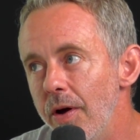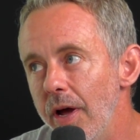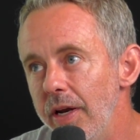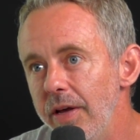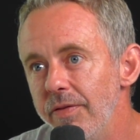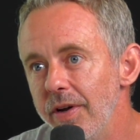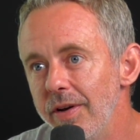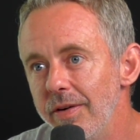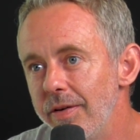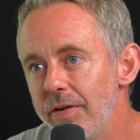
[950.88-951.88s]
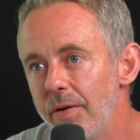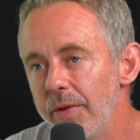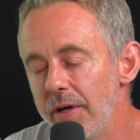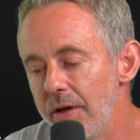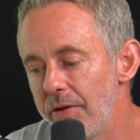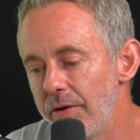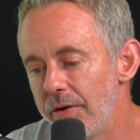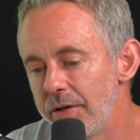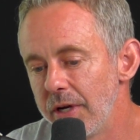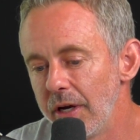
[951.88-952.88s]
even some of the
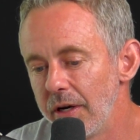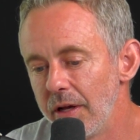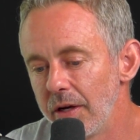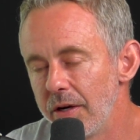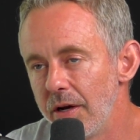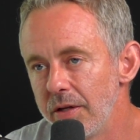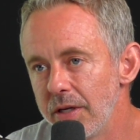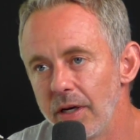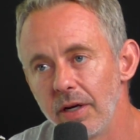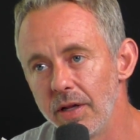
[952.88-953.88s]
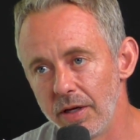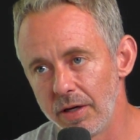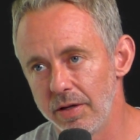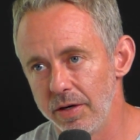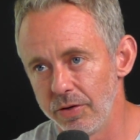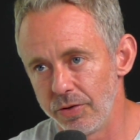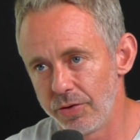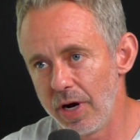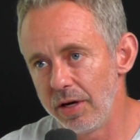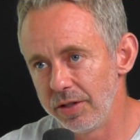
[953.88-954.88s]
other psychedelic, non-psychedelic clinical
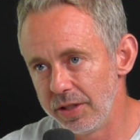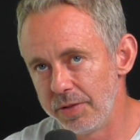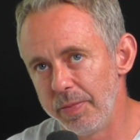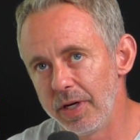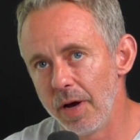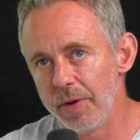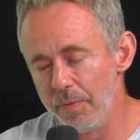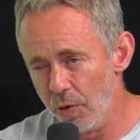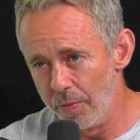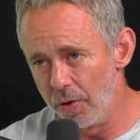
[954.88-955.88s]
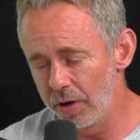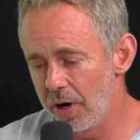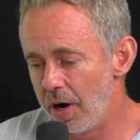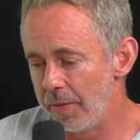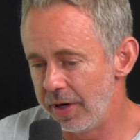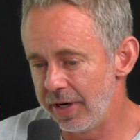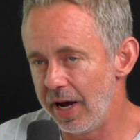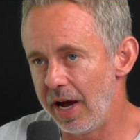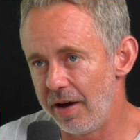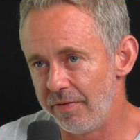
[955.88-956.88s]
trials. It's becoming more and more common to
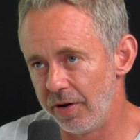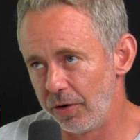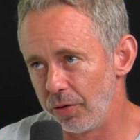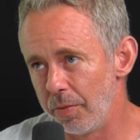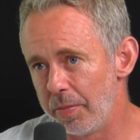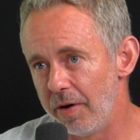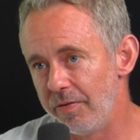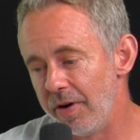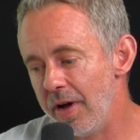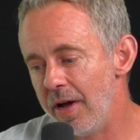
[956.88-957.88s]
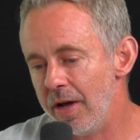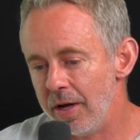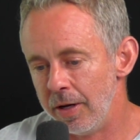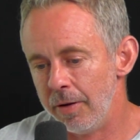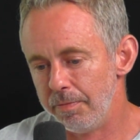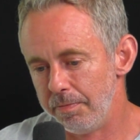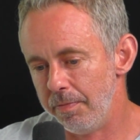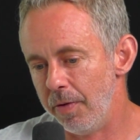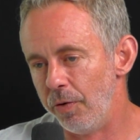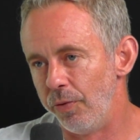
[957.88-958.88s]
have a group of
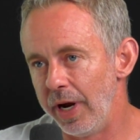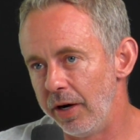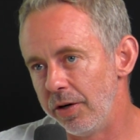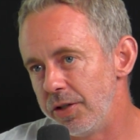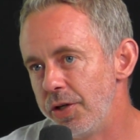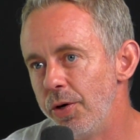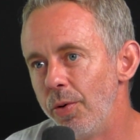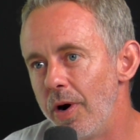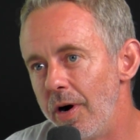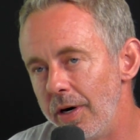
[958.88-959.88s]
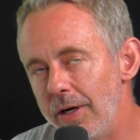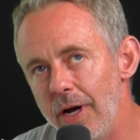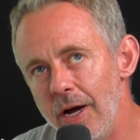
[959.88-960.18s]
raters who are